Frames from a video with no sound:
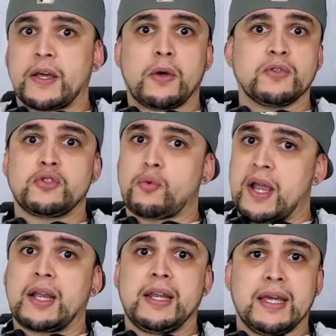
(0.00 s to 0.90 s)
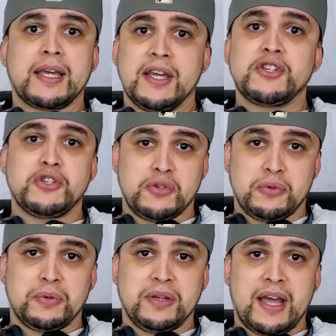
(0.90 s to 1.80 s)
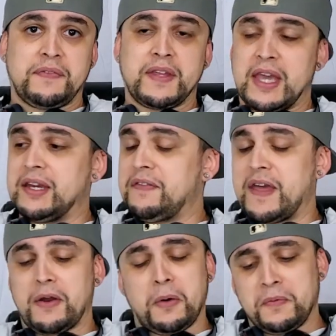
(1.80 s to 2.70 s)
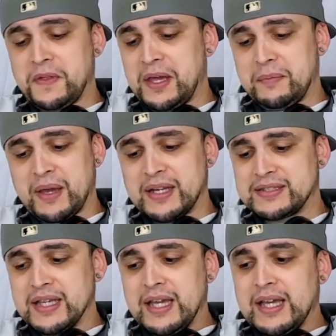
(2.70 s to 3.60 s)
that goes directly against you at the end of that whole thing, man.